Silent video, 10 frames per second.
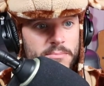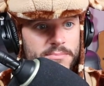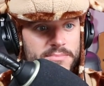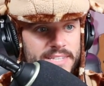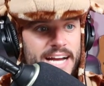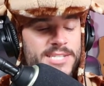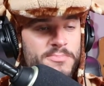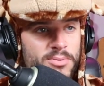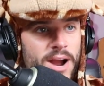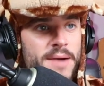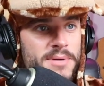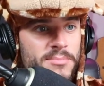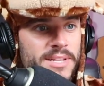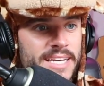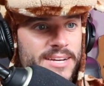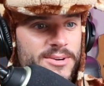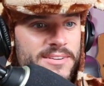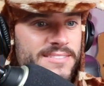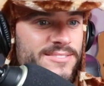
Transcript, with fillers: Oh, yeah. That's probably